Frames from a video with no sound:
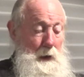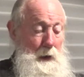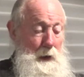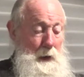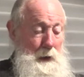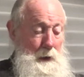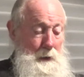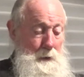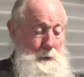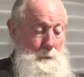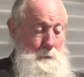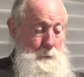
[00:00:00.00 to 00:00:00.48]

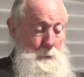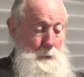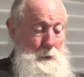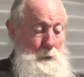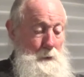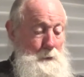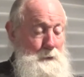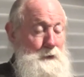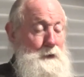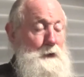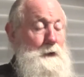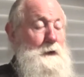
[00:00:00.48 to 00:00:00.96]
And when
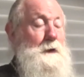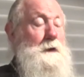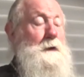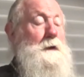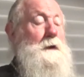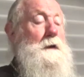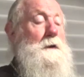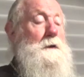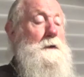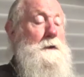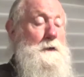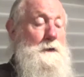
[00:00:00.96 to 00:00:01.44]
they're sitting
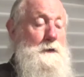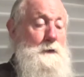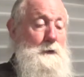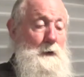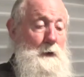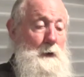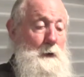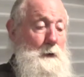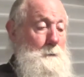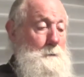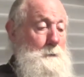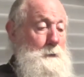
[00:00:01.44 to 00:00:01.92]
there, this
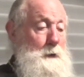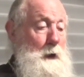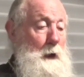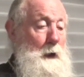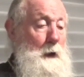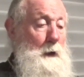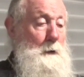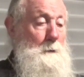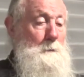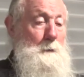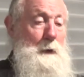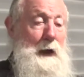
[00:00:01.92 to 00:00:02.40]

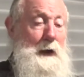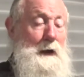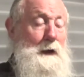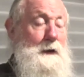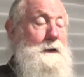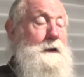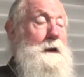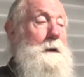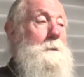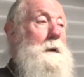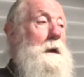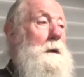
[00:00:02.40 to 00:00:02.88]
young
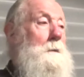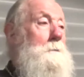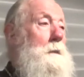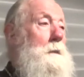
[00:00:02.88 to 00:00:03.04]
academic